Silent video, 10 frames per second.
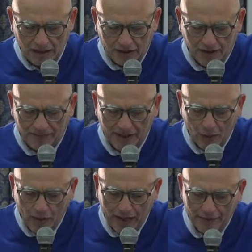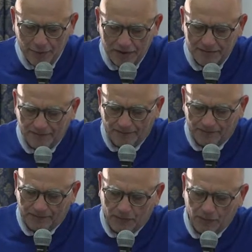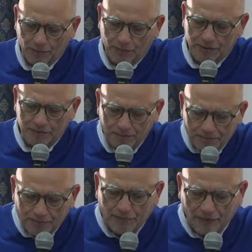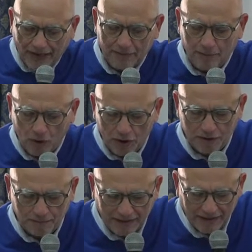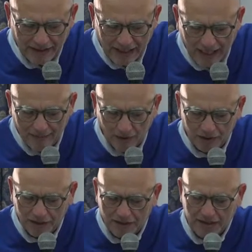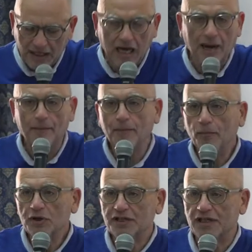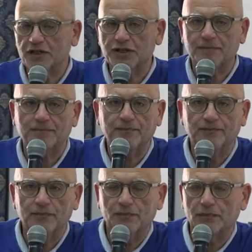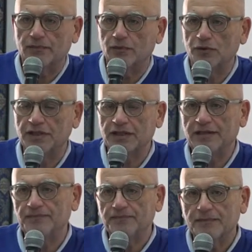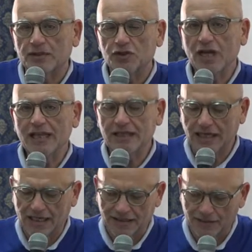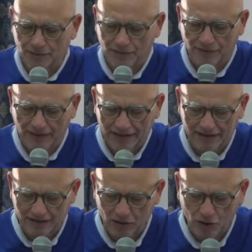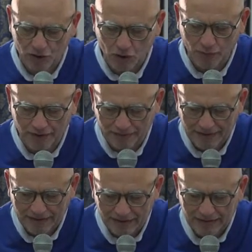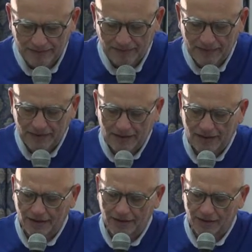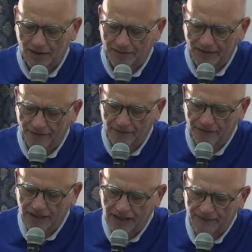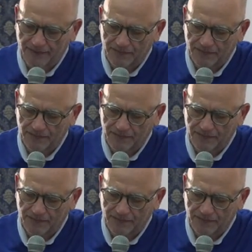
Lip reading: Chapter 1, we find Paul speaking about his apostleship to the Gentiles. We find this also repeated in chapter 15.